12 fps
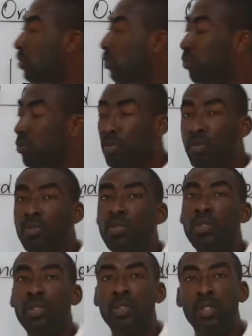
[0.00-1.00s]
to
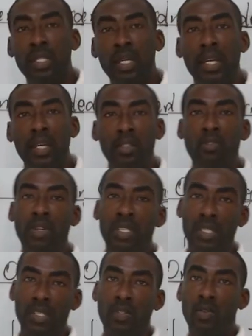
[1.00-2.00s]
the
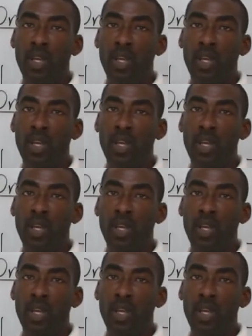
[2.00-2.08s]
greatest.